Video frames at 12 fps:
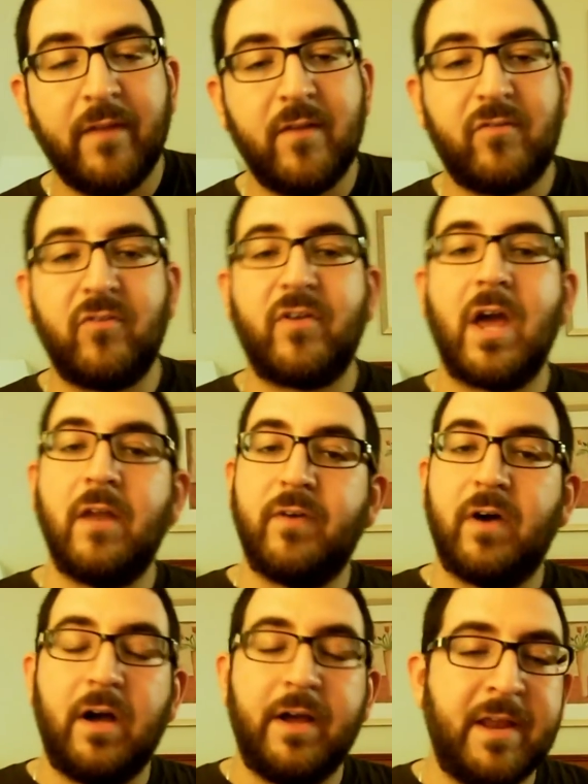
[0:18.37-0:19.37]
This is kind of
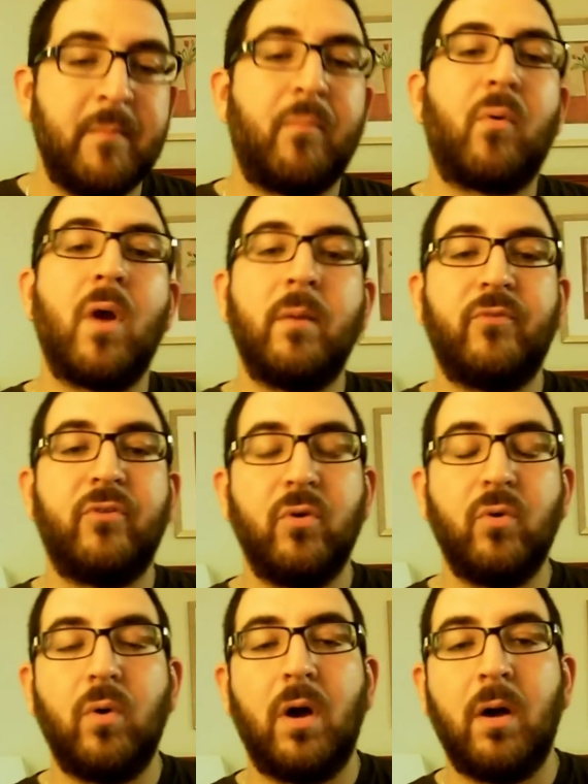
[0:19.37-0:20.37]
a, an
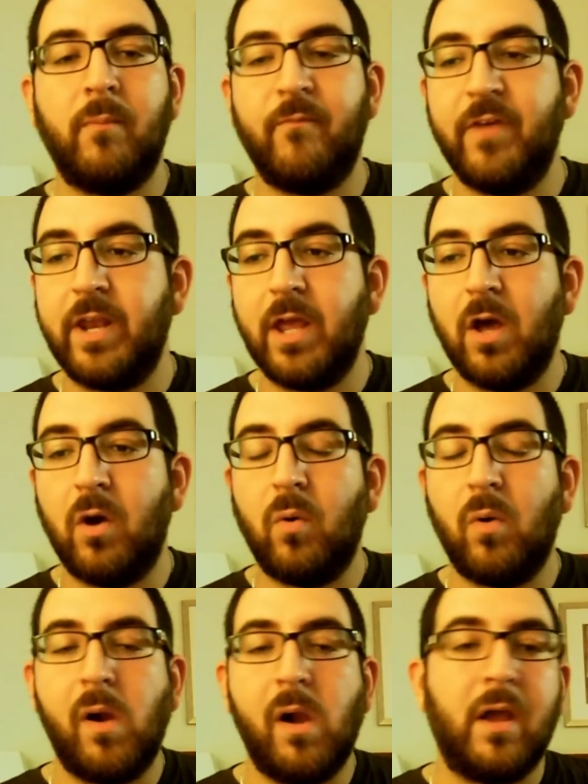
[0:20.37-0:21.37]
impromptu um, video
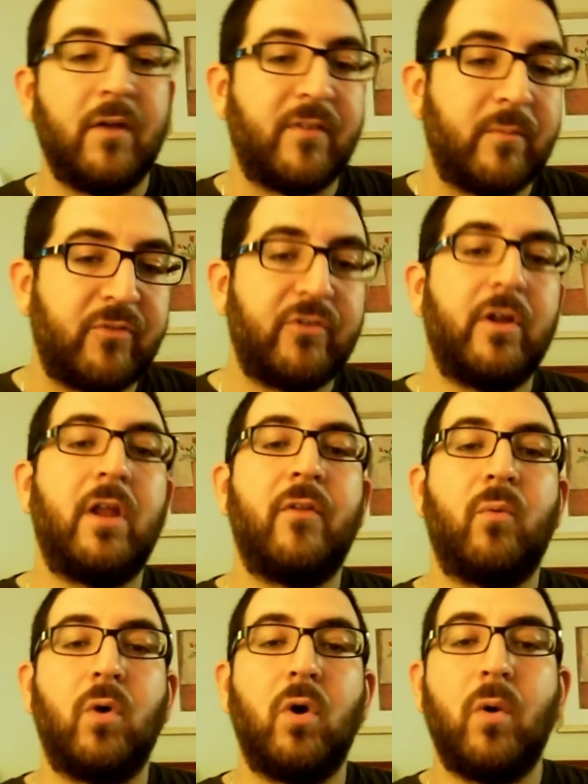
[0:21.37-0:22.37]
because I'm still on
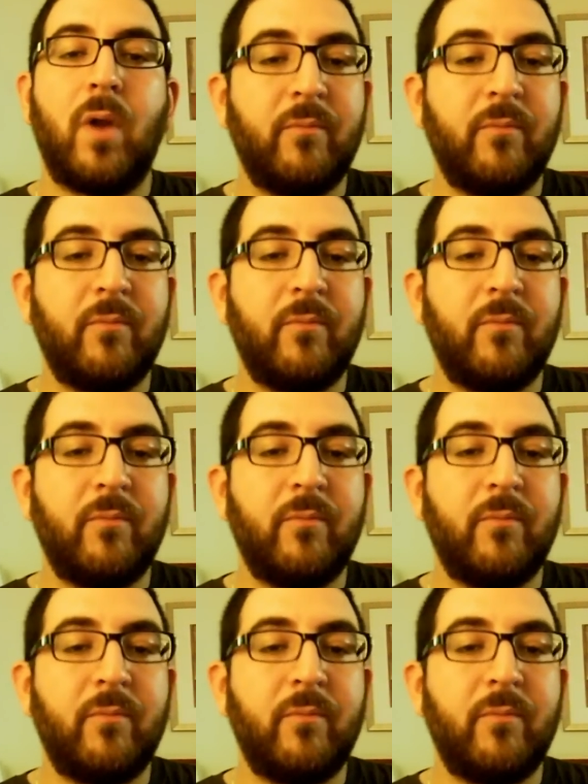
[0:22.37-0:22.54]
the road.